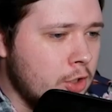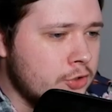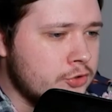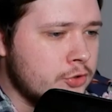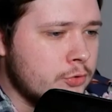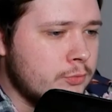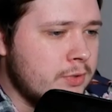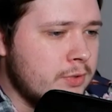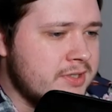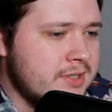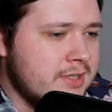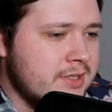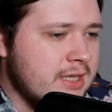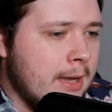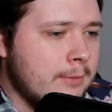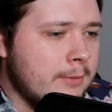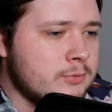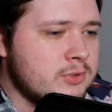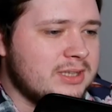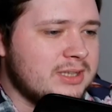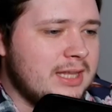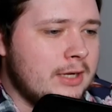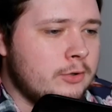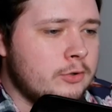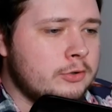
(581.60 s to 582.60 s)
Lots of racing games. I was
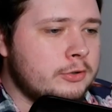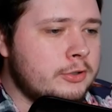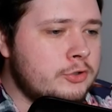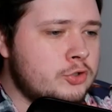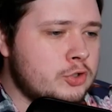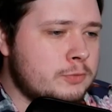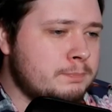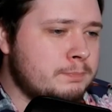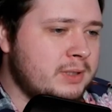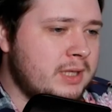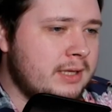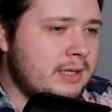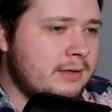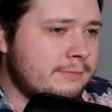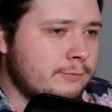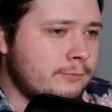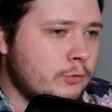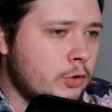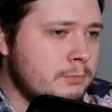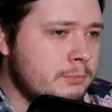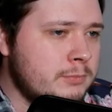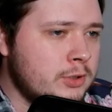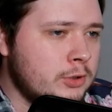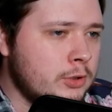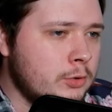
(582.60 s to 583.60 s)
literally just playing
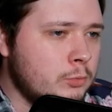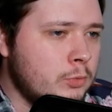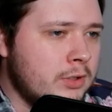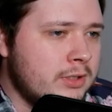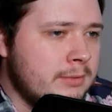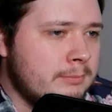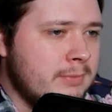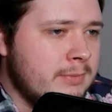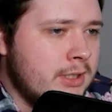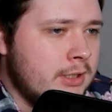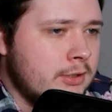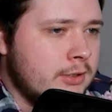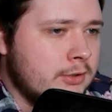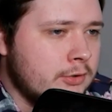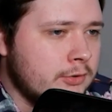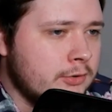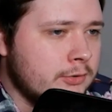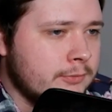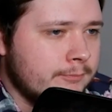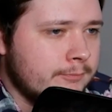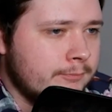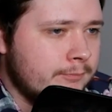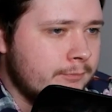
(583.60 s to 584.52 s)
Formula One a minute ago.